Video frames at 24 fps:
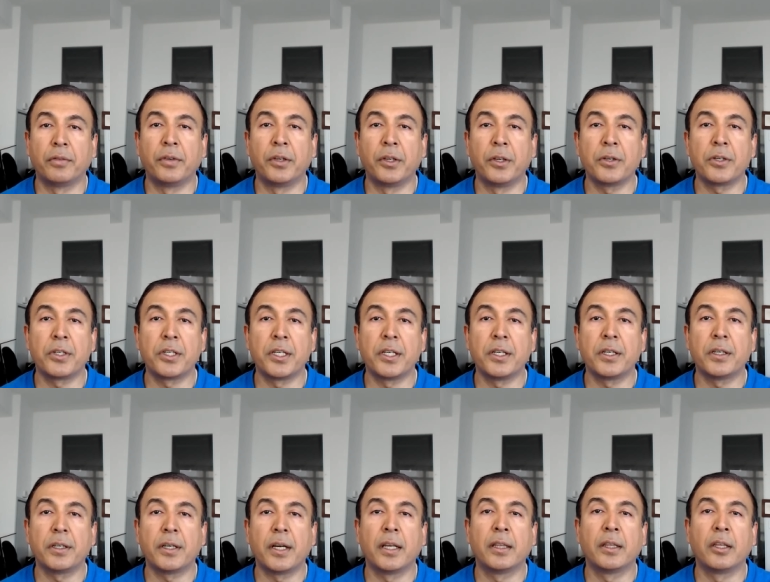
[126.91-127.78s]
videos
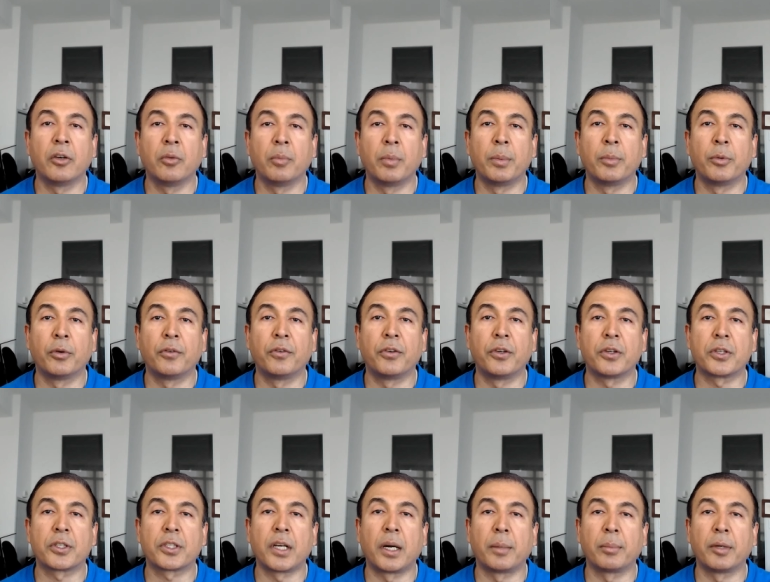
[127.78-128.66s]
here, and there will be more
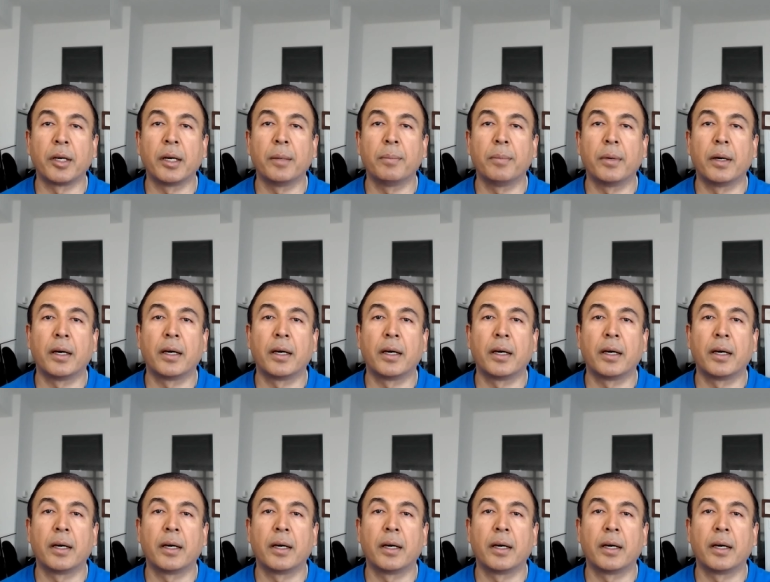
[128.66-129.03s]
videos coming up.